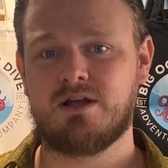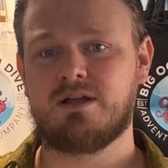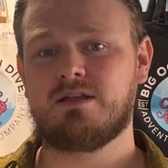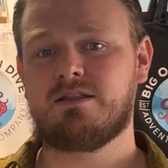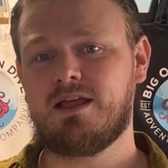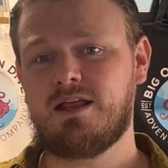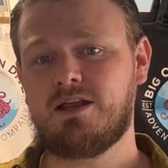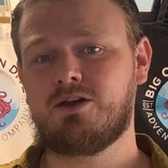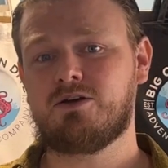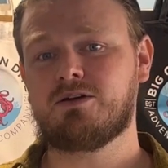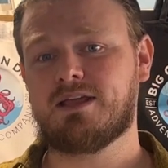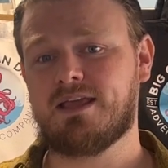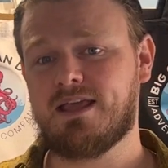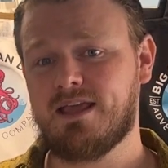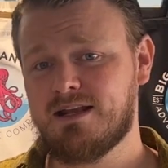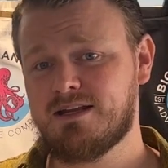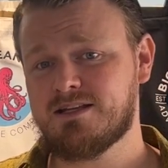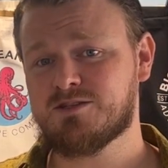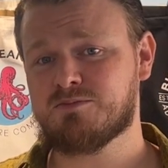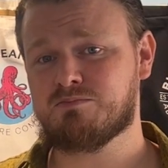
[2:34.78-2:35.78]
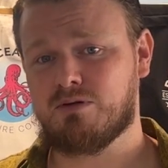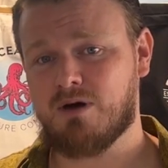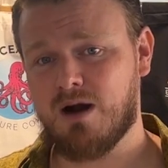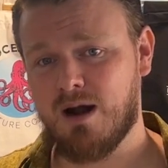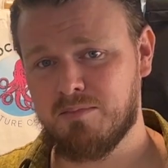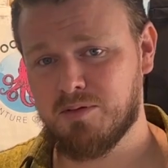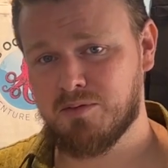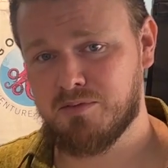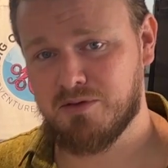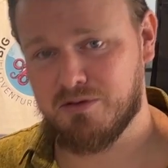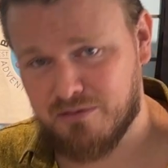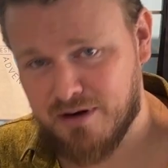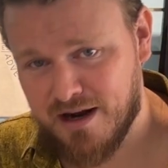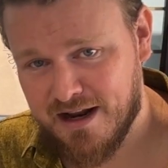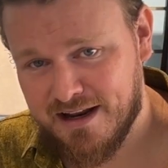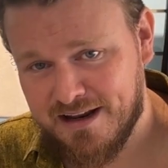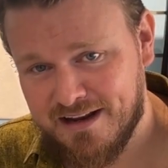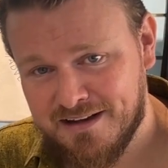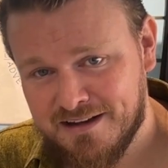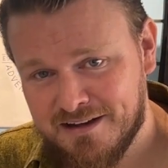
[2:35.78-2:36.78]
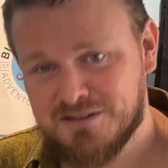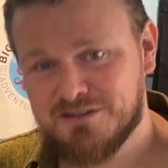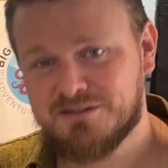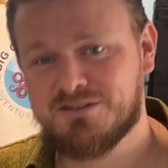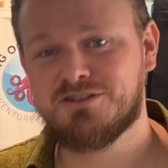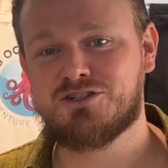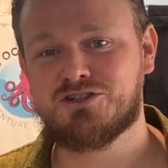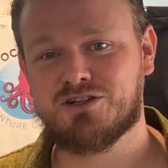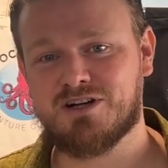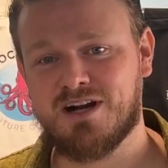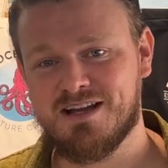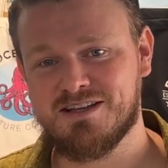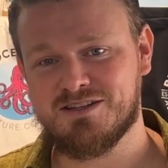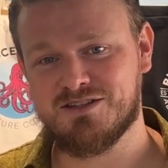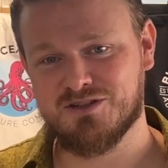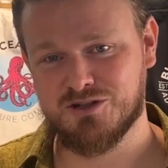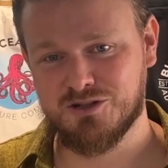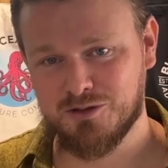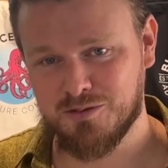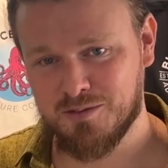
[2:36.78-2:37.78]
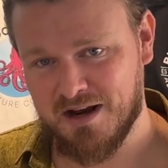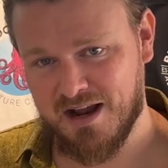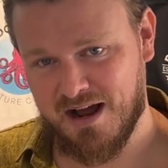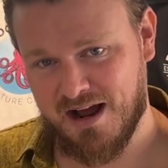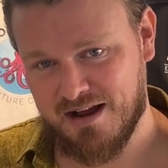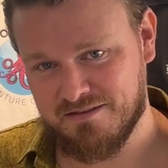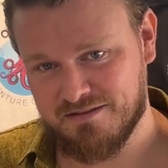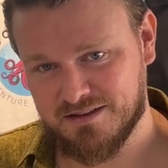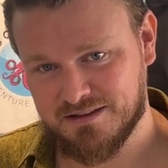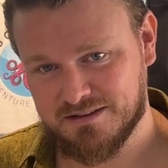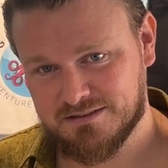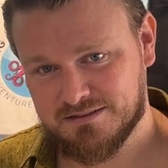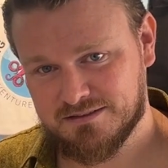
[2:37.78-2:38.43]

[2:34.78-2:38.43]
then your kid is probably ready to try scuba diving.